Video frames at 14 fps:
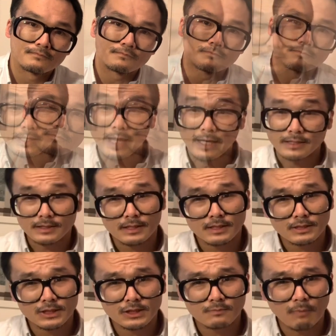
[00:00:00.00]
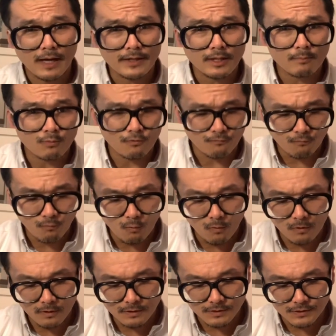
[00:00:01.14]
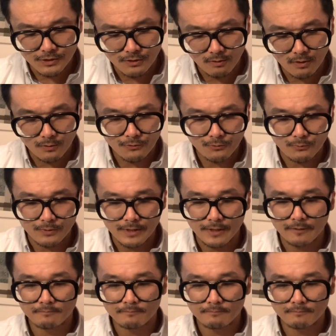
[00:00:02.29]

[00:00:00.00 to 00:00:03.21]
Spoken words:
Next, spy number 403.